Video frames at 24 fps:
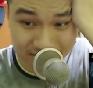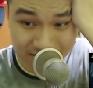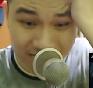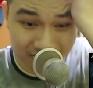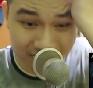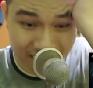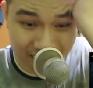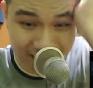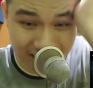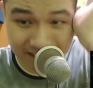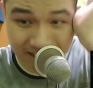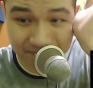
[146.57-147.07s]

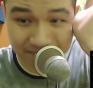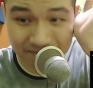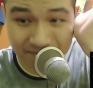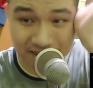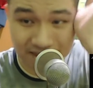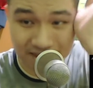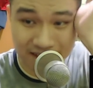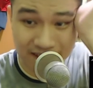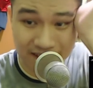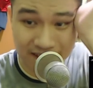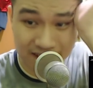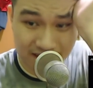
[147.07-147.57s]
Um,
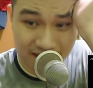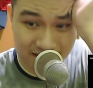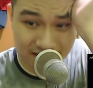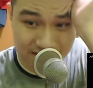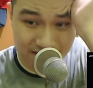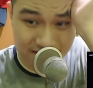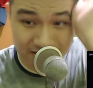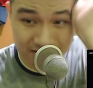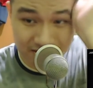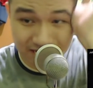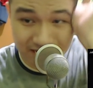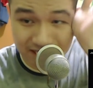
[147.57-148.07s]

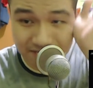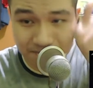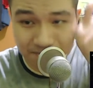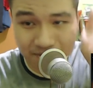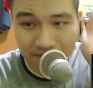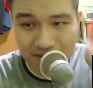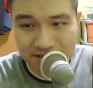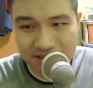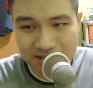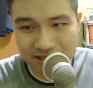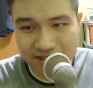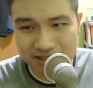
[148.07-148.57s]
so I think the
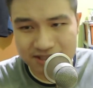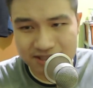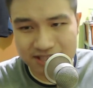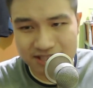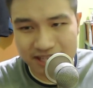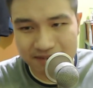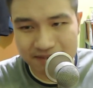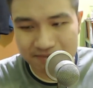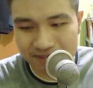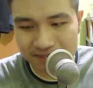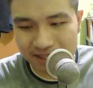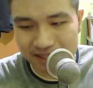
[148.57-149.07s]
plot is still the
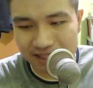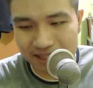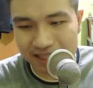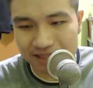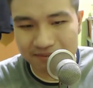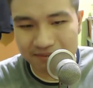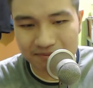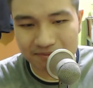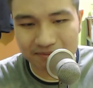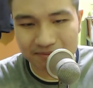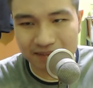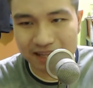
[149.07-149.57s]
same.
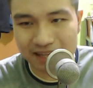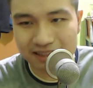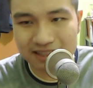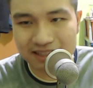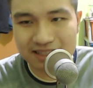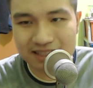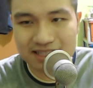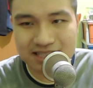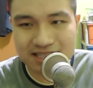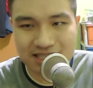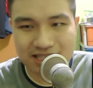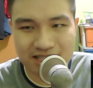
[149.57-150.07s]
Um, I think
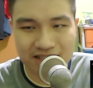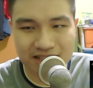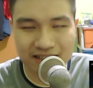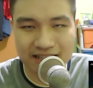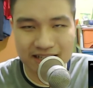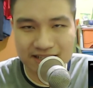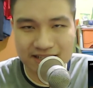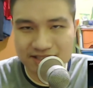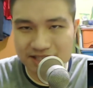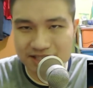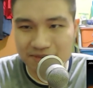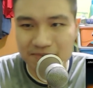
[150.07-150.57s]
this is
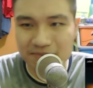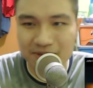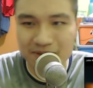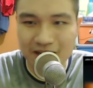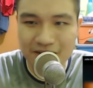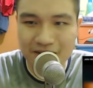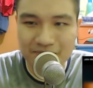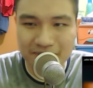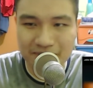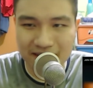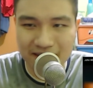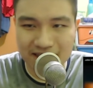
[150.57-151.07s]
Clancy
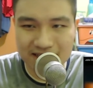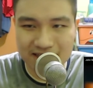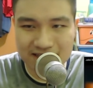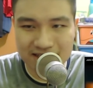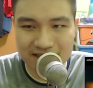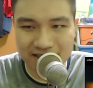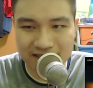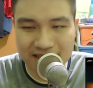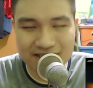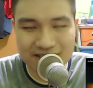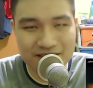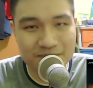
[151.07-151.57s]
Brown because
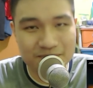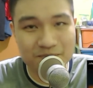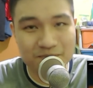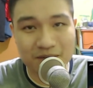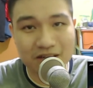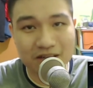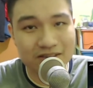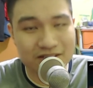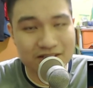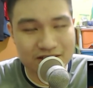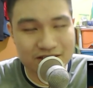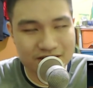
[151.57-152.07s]
Clancy
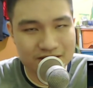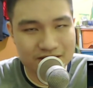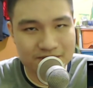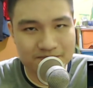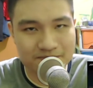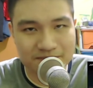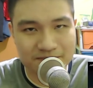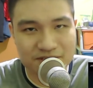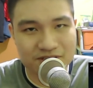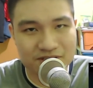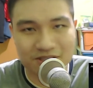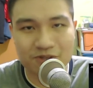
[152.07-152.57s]
Brown is
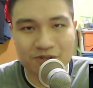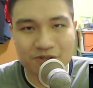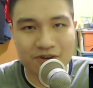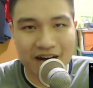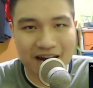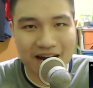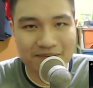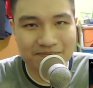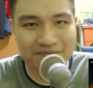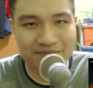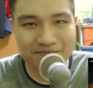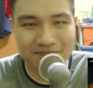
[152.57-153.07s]
Mr.
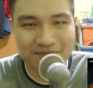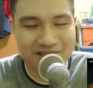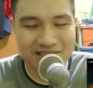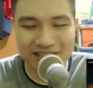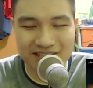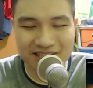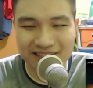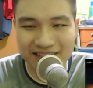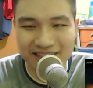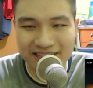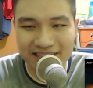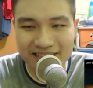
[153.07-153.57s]
Crab
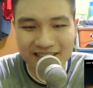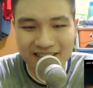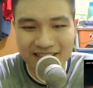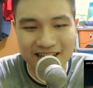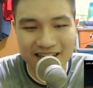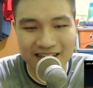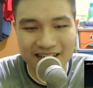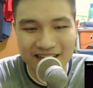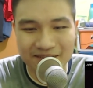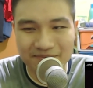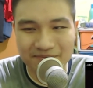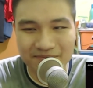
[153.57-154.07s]
basically.
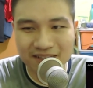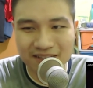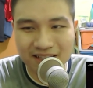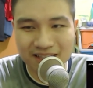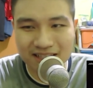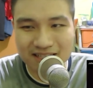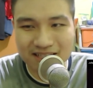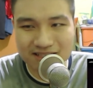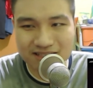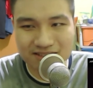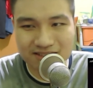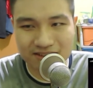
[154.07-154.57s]
Um,
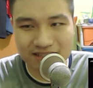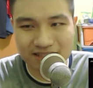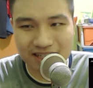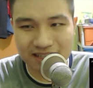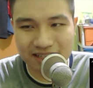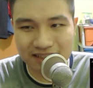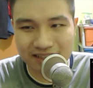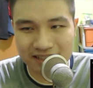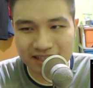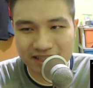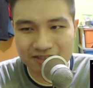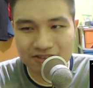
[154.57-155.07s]
so
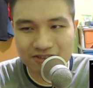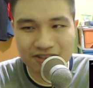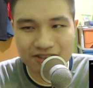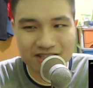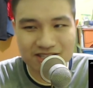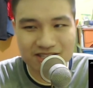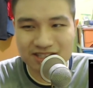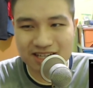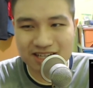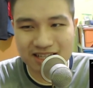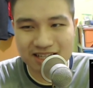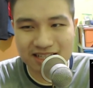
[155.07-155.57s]
yeah,
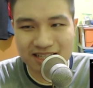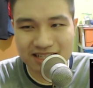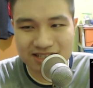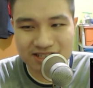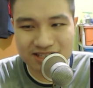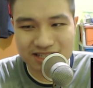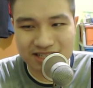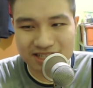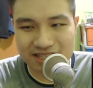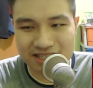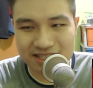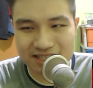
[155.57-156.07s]
is another is
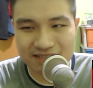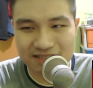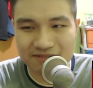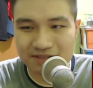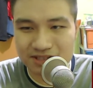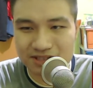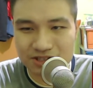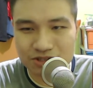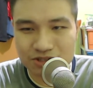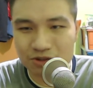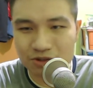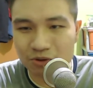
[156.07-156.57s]
here,
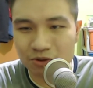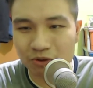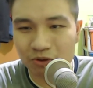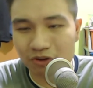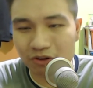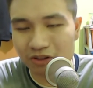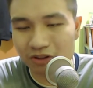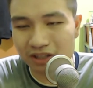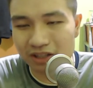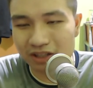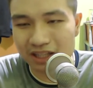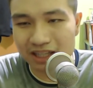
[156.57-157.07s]
which is
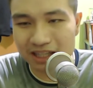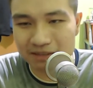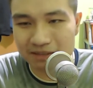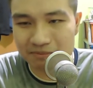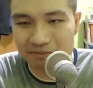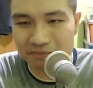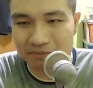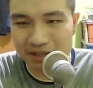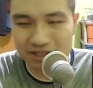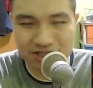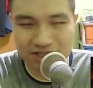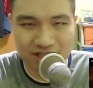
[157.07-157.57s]
cool. Uh,
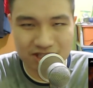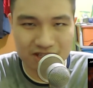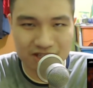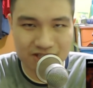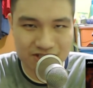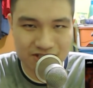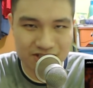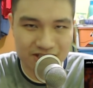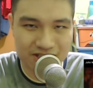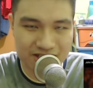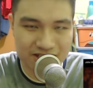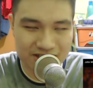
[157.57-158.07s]
Bill
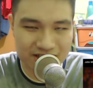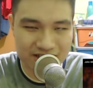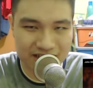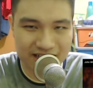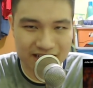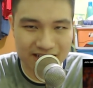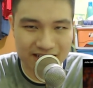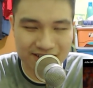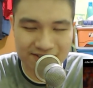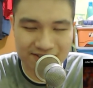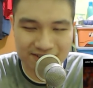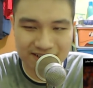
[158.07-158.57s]
Skarsgård is
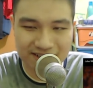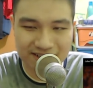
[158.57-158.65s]
here.